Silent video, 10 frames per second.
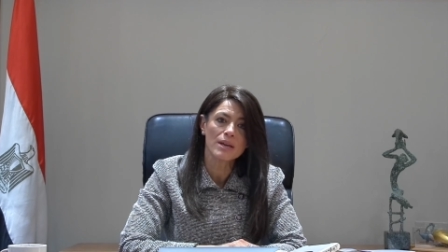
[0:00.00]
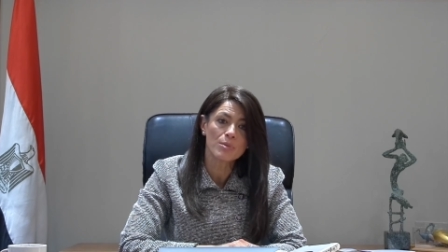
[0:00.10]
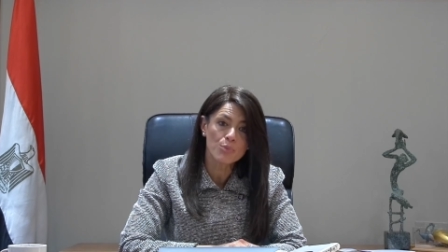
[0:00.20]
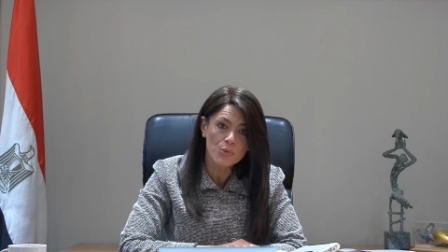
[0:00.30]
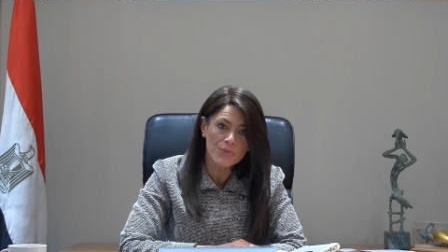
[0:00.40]

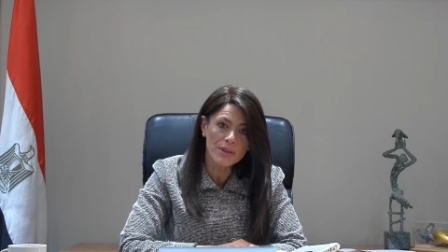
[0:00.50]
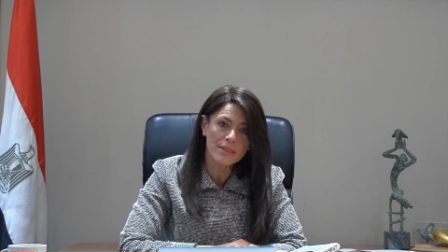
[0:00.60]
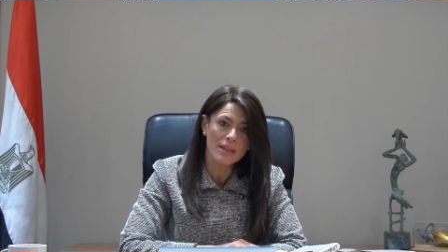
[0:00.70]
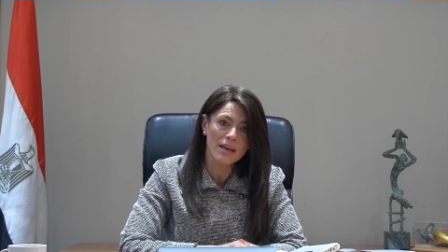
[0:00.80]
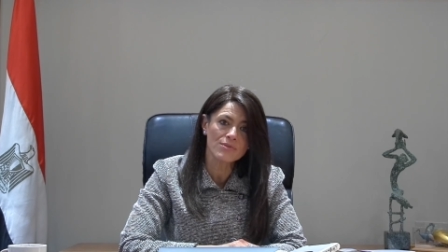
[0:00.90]
improving
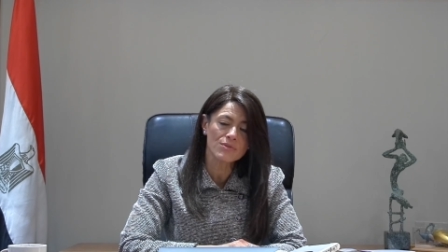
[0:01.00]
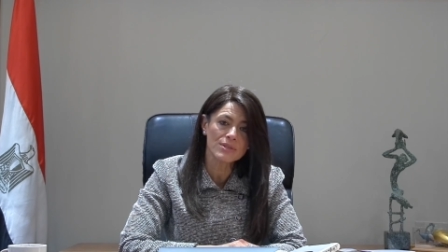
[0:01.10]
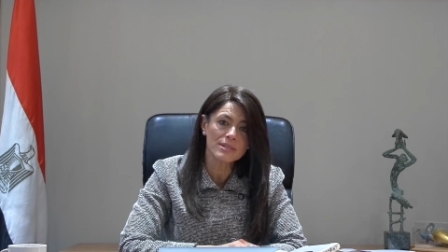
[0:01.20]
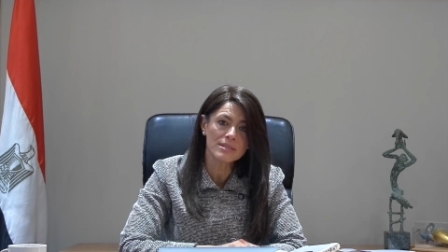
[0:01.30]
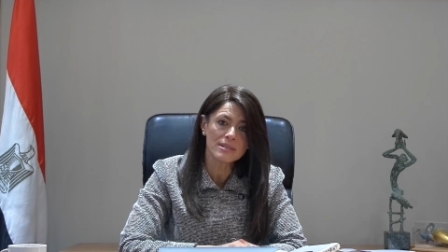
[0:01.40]
the lives of
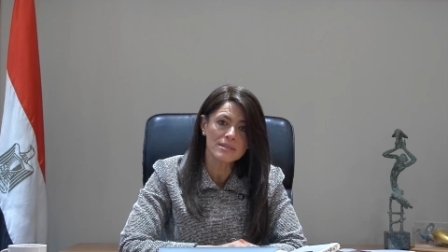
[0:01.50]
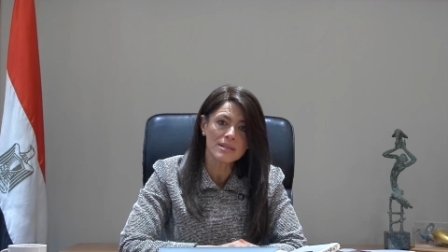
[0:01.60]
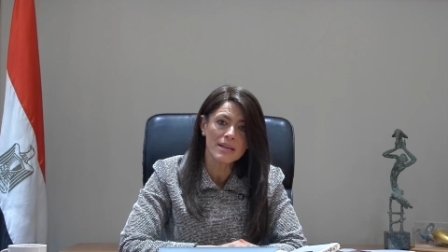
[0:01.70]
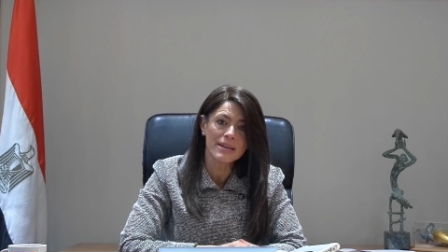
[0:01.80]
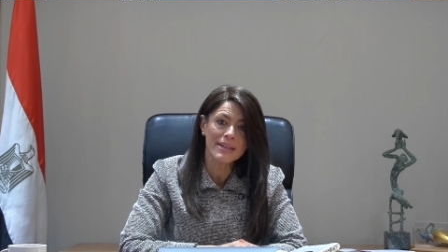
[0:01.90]
citizens,
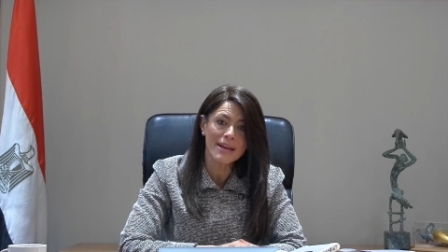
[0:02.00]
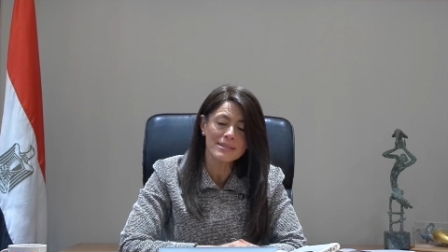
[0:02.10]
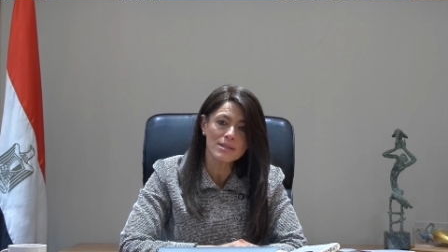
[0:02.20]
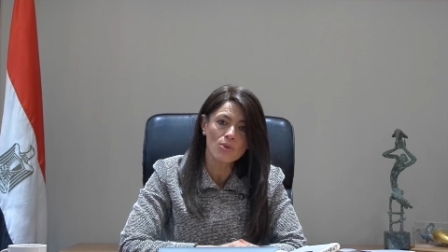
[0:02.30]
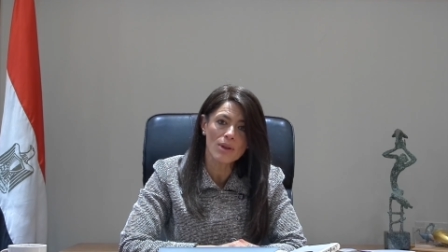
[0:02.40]

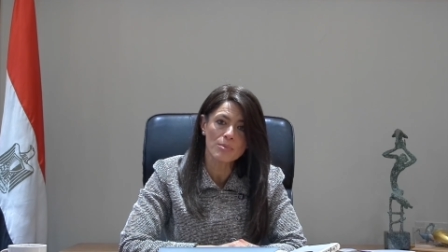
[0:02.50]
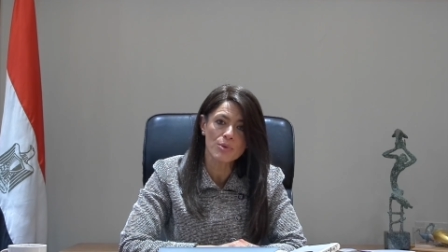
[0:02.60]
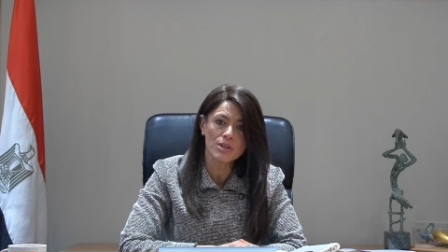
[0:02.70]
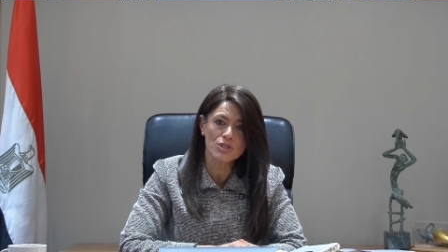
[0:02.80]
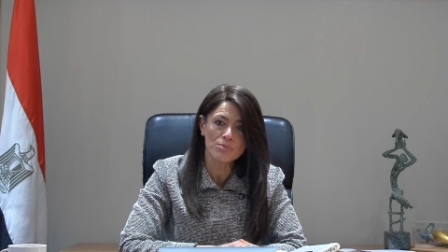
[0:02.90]
enhancing
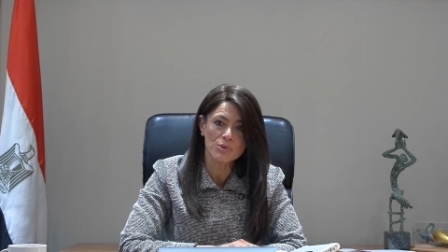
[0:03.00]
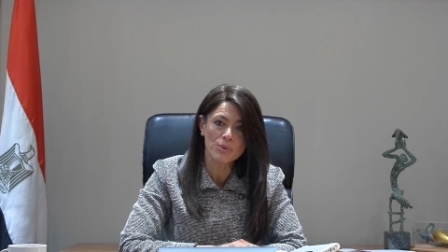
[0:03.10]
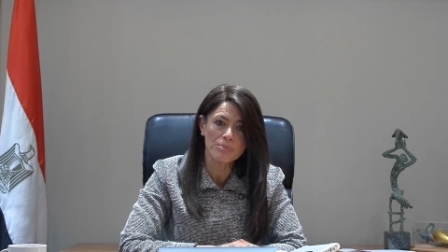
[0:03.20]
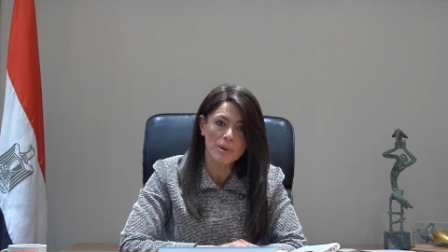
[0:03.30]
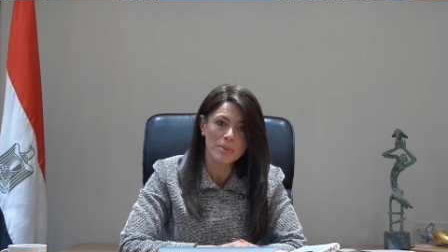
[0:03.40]
collaboration
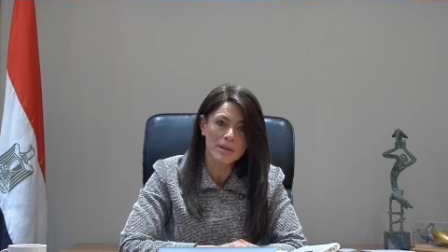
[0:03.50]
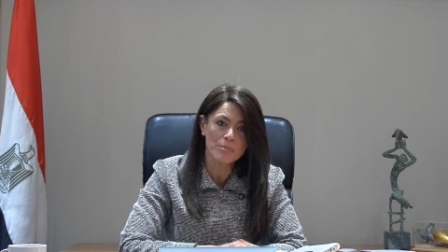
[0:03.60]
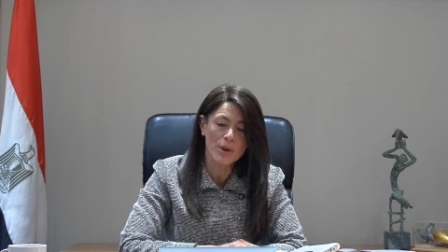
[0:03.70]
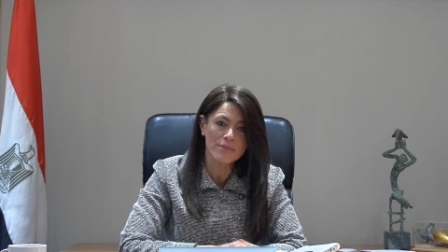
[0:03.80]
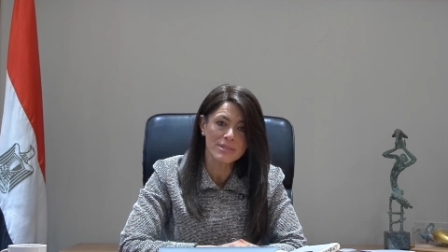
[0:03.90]
between public
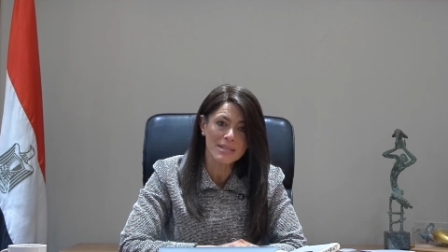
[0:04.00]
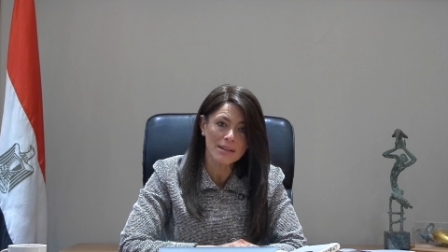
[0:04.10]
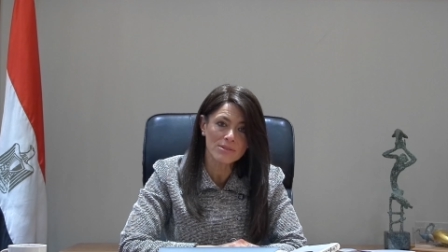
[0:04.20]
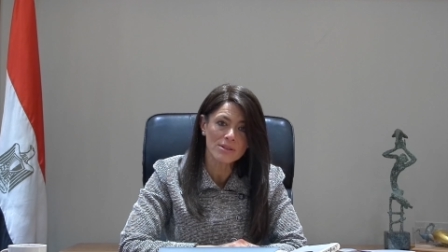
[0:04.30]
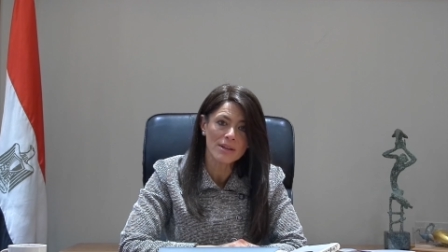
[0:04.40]
and private
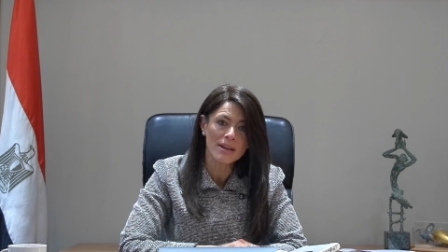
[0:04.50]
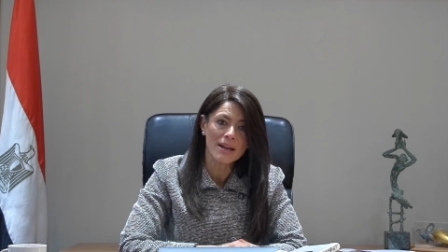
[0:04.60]
sector,